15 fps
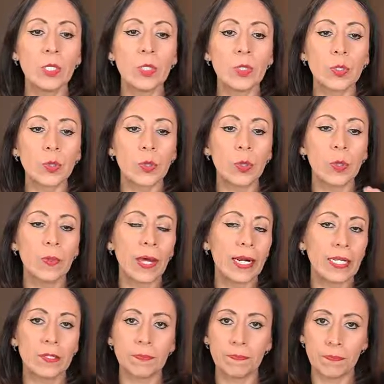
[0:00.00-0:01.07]
So that
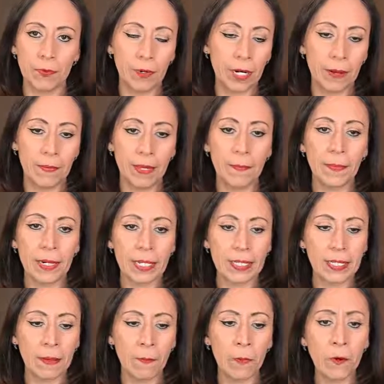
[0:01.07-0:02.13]
is going to be very
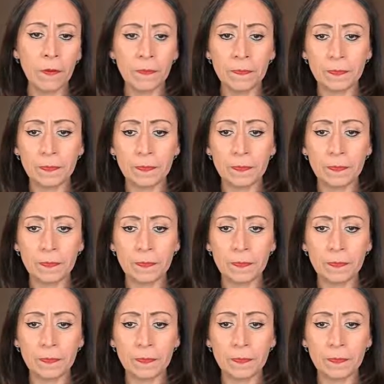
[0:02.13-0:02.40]
simple